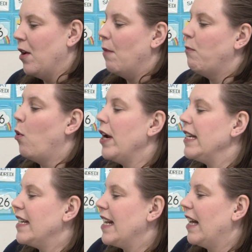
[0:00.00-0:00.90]

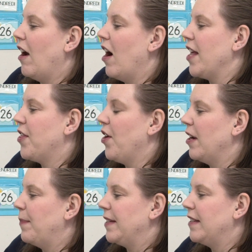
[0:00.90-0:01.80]
Pointy and I thought
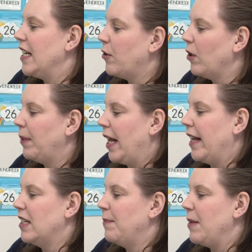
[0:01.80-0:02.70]
up a secret
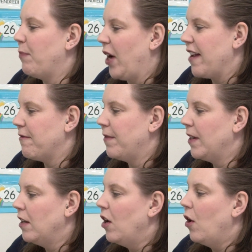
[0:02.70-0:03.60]
plan to be brave.
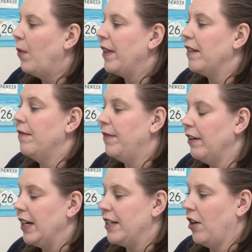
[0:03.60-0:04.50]
When the
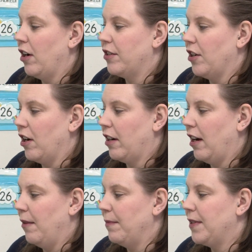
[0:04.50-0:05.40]
very dark dark
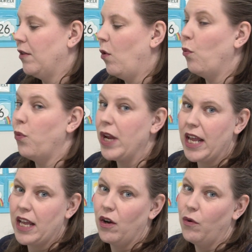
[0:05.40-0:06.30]
comes,
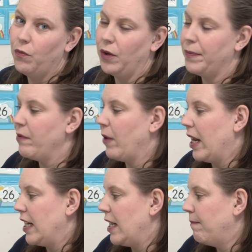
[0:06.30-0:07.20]
we will be
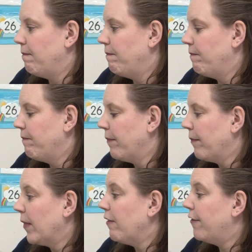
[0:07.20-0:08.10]
ready.
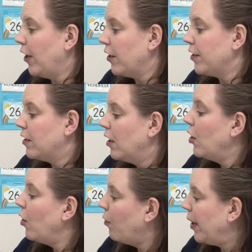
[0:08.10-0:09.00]
First,
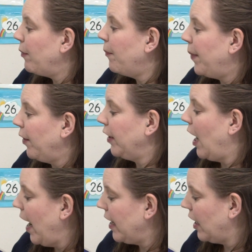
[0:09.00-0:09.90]
we will build a
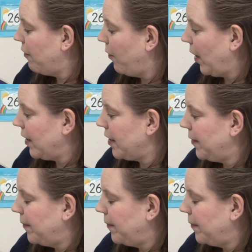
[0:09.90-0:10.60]
hiding fort